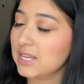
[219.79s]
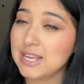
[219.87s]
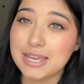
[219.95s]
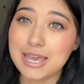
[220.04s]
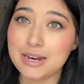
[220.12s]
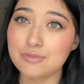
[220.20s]

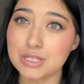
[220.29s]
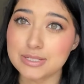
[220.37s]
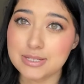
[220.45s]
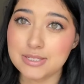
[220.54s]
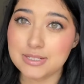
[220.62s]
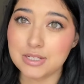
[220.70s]
Again, if this
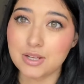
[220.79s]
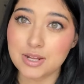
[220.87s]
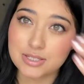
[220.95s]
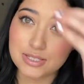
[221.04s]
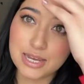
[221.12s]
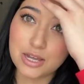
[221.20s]
is still
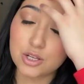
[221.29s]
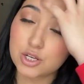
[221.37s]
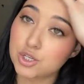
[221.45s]
on sale and